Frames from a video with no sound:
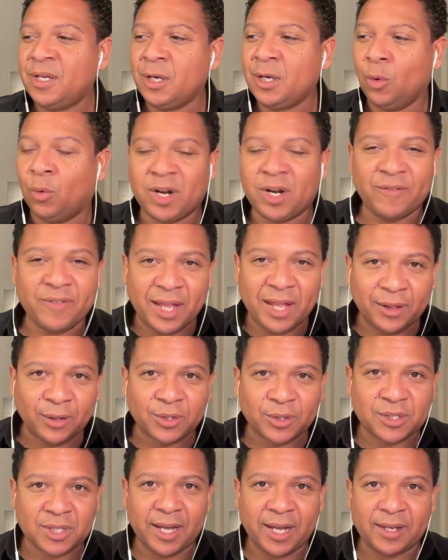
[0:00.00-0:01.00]
whatever that
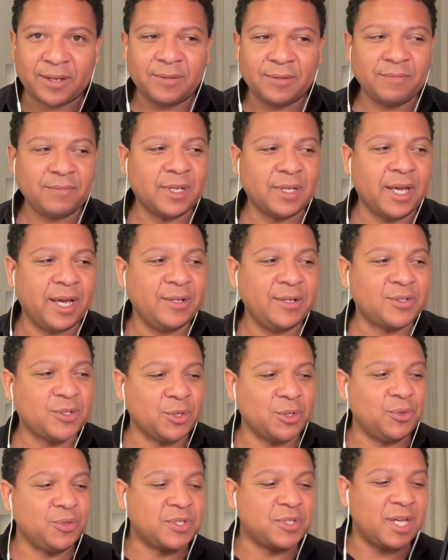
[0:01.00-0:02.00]
looks like. Okay, so
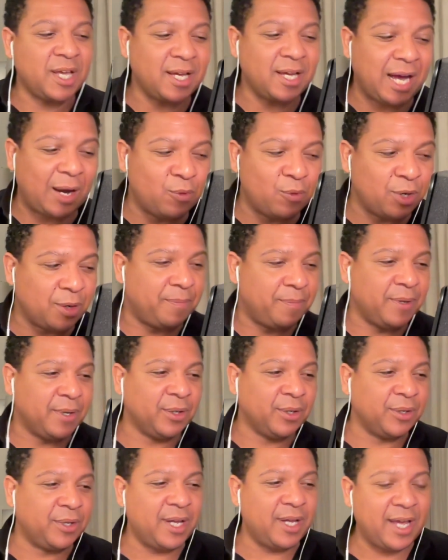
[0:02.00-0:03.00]
you say, I want to
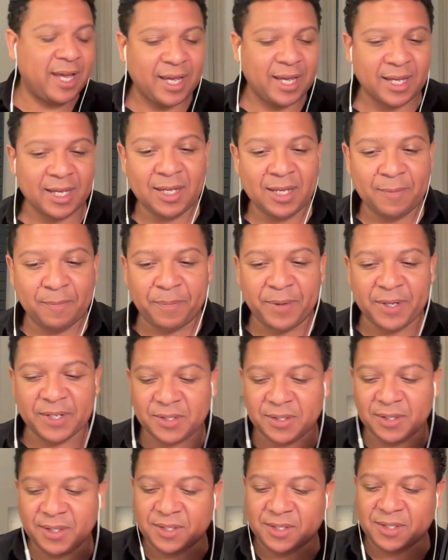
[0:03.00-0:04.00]
build a
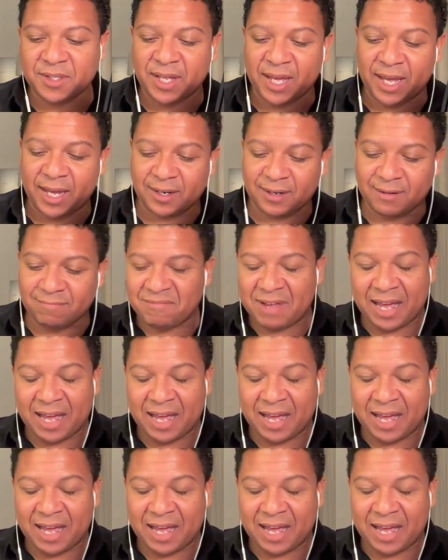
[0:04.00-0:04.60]
business that,